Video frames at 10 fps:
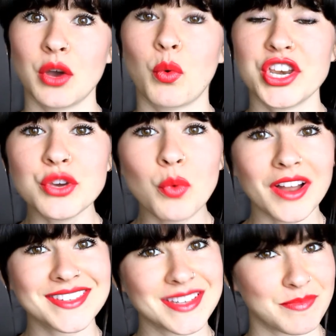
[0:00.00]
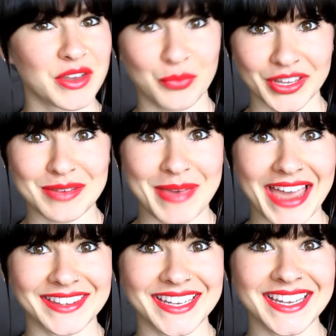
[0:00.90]
when you want something really
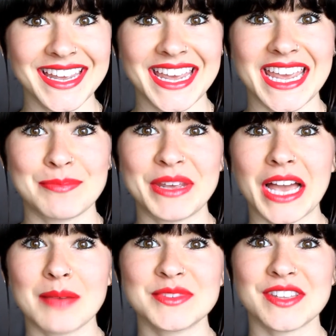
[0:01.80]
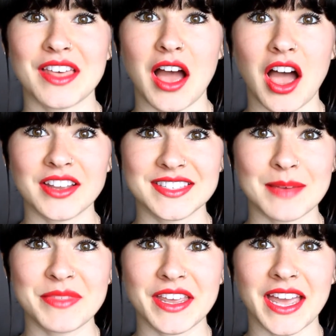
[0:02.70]
badly, it becomes uh,
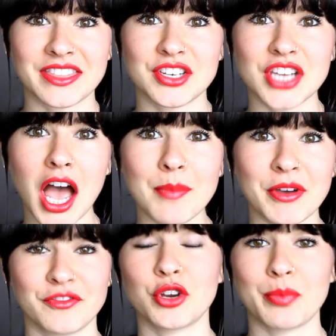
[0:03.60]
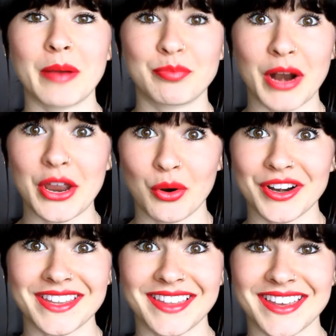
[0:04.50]
something at the top of your
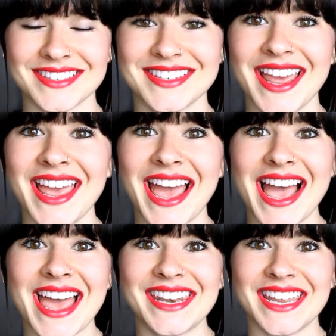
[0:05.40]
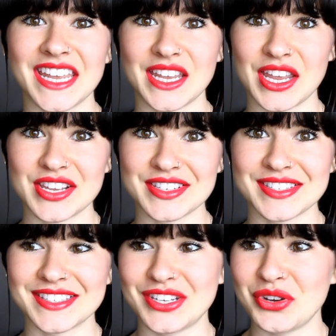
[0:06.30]
priority list. And
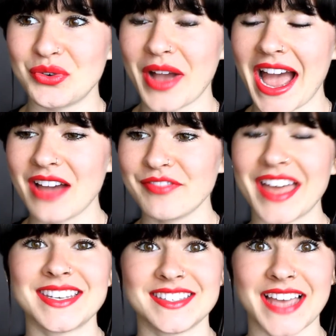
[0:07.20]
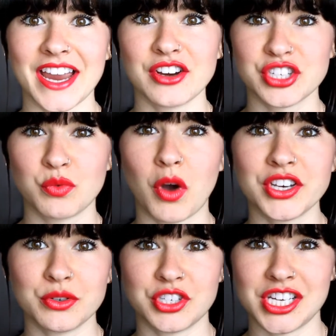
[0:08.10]
to have that desire to want
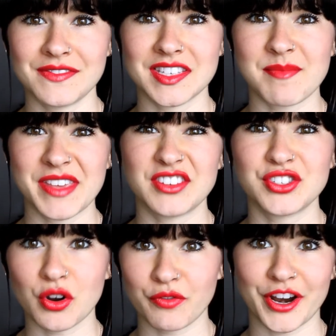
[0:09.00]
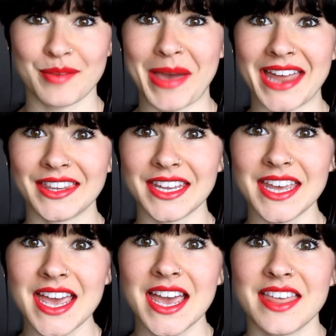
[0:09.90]
to achieve something so very badly,
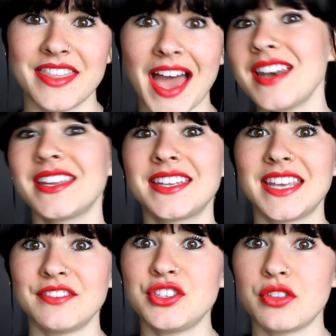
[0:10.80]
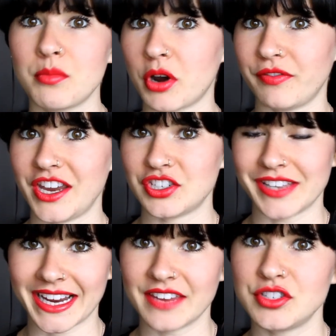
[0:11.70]
that gives you the motivation,
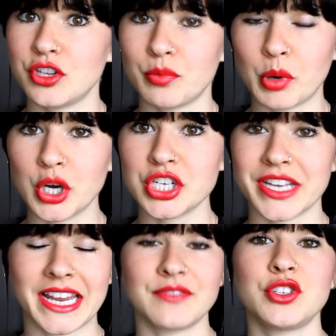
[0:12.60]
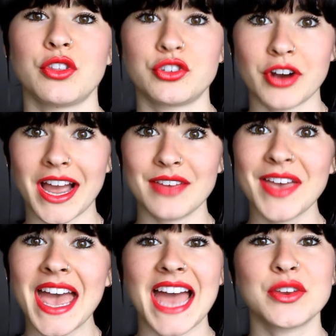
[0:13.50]
that gives you the push, that gives you the drive,
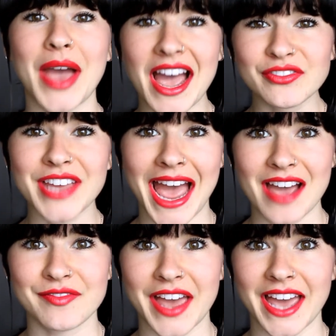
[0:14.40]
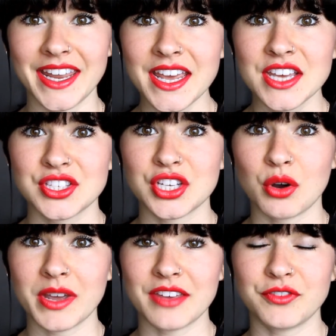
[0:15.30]
and you have to have that.
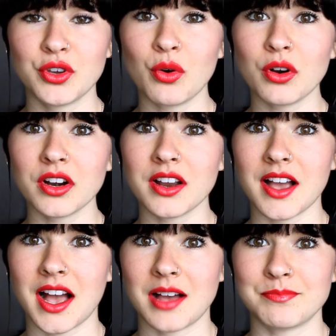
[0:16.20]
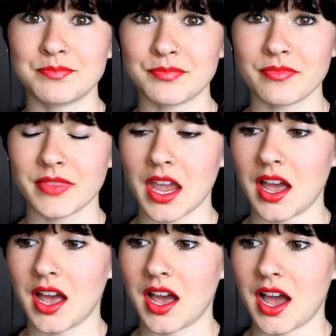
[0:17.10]
So if you're, um,
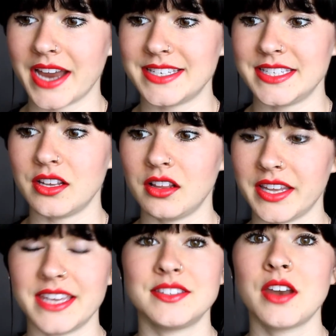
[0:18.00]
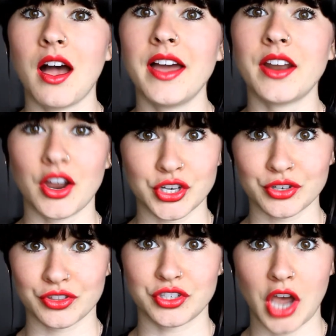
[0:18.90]
ideal is not on
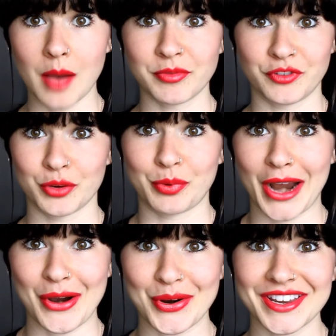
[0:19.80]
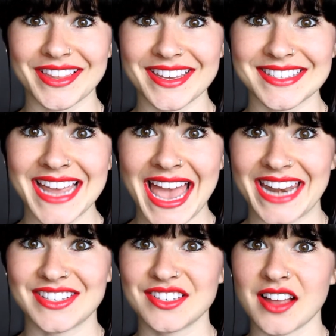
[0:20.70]
your, the top of your priority list
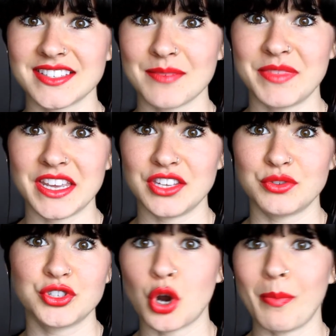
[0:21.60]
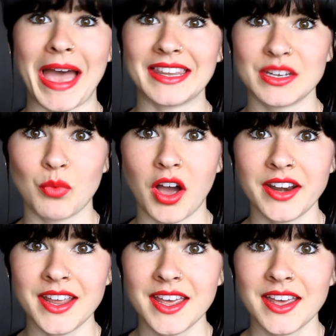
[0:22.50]
and it's not something you so badly
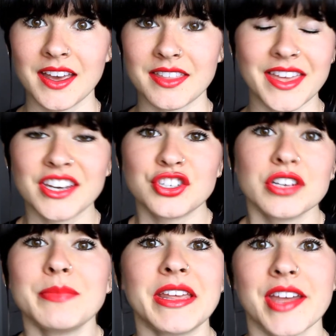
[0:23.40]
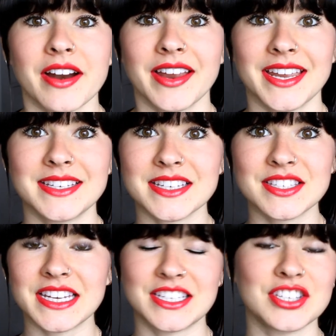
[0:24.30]
want, then it shouldn't be there. It
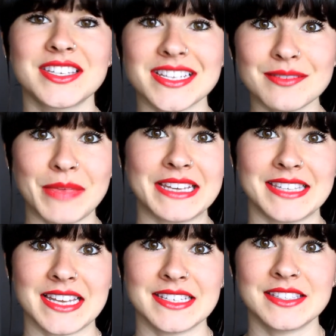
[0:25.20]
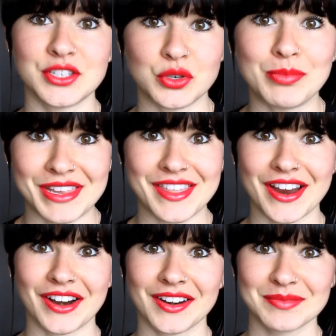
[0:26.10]
just it just doesn't make sense to be
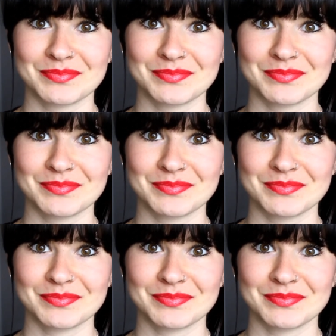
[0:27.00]
there.